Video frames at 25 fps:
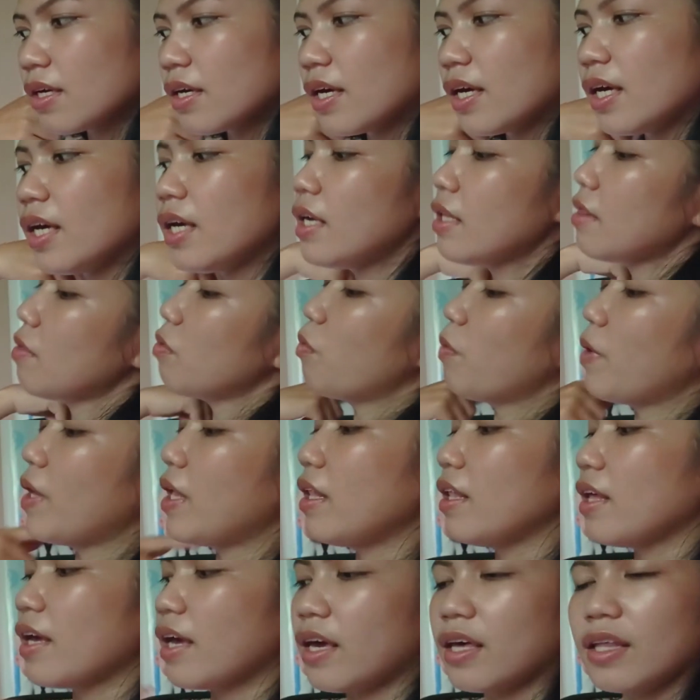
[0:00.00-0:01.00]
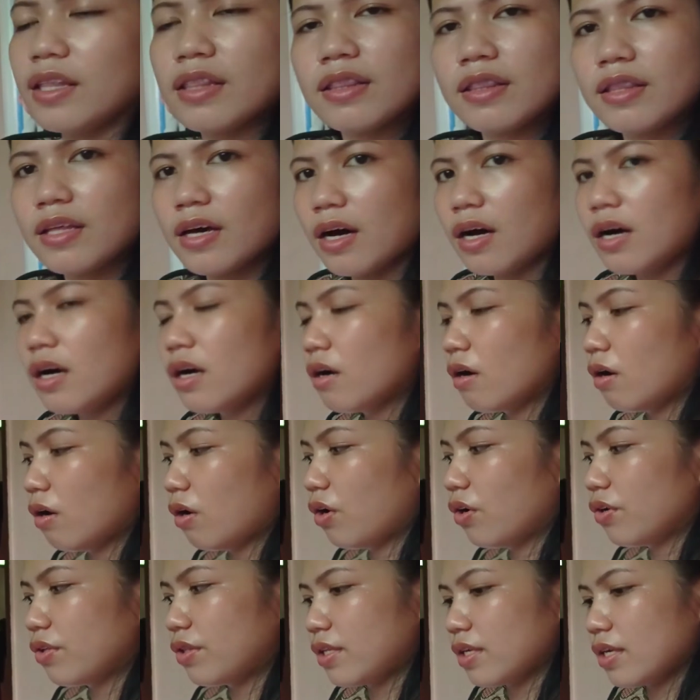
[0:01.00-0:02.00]
it will aid the
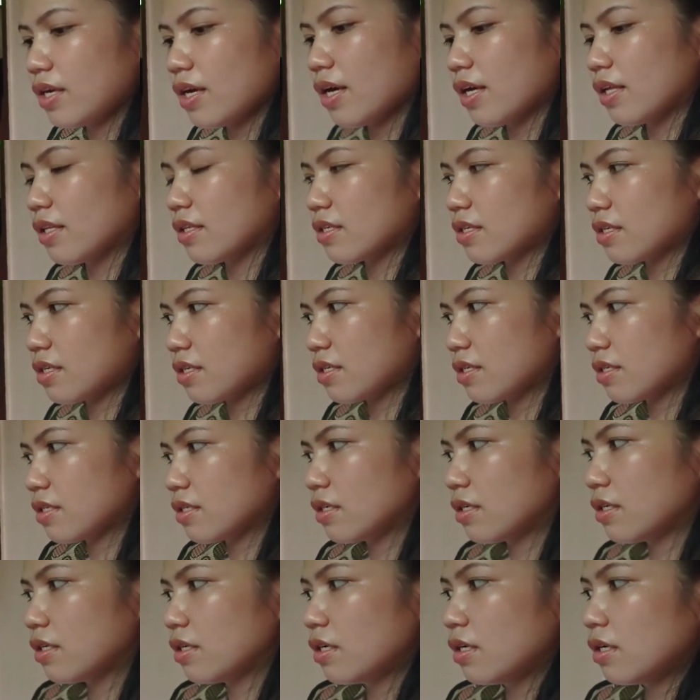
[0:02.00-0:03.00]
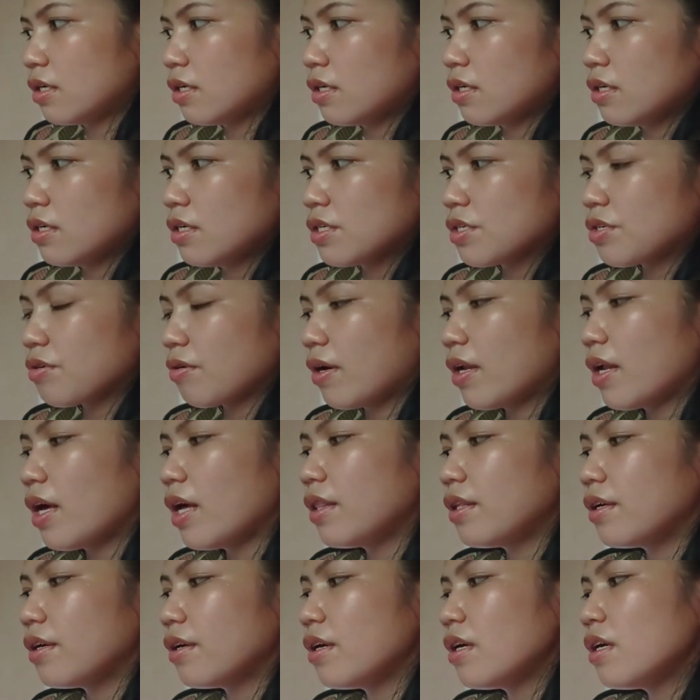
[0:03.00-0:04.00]
audience. So
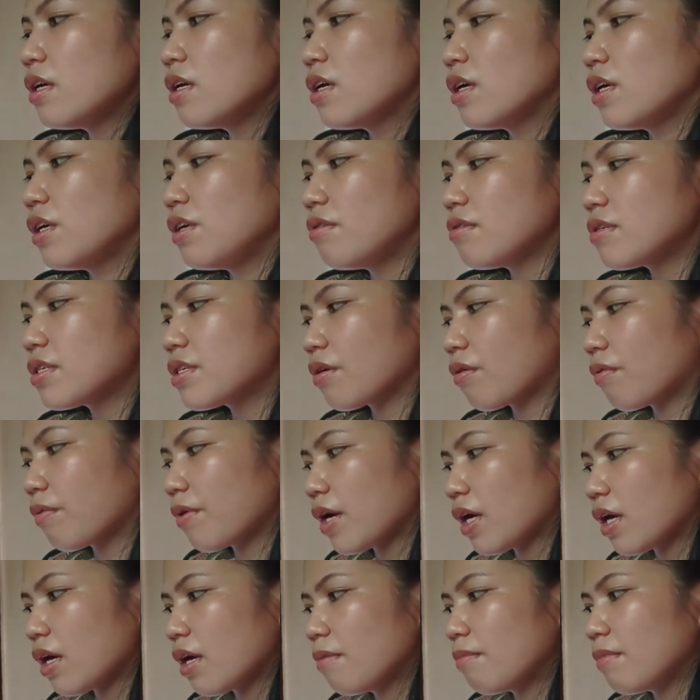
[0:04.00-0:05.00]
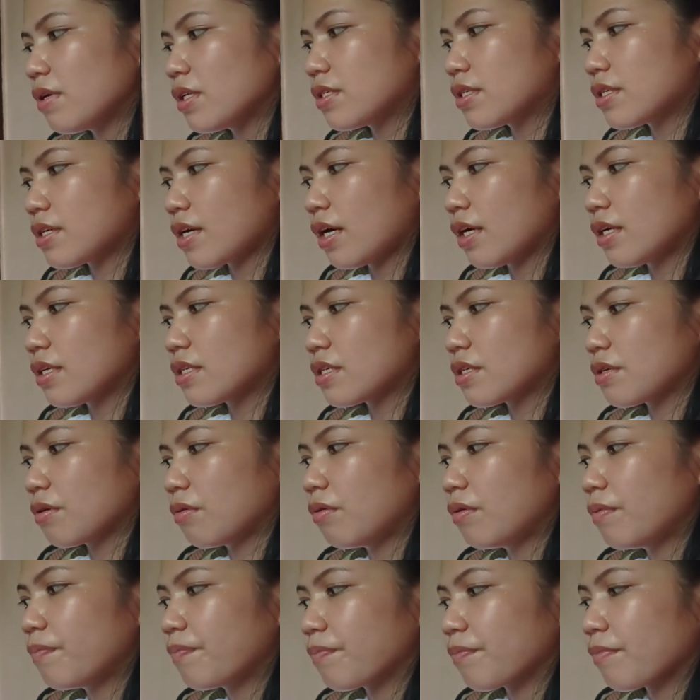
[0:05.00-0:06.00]
another, use the correct image size.
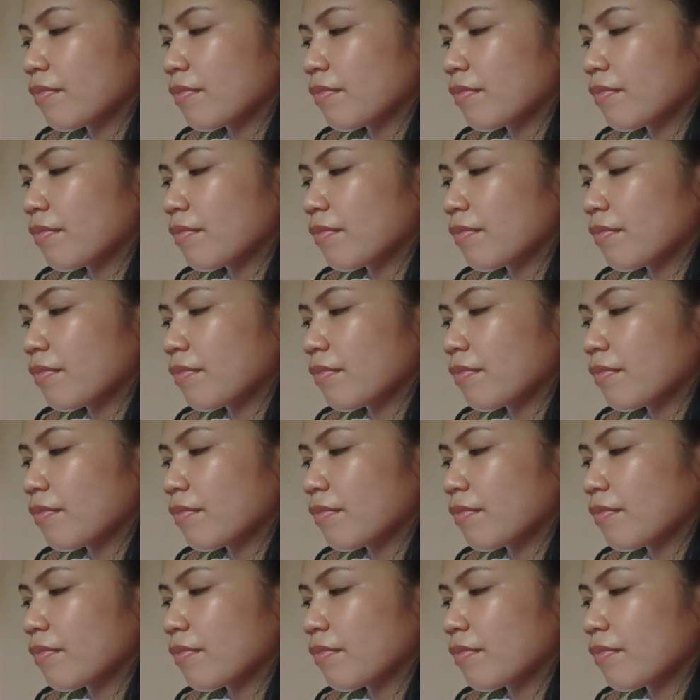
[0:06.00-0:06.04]
So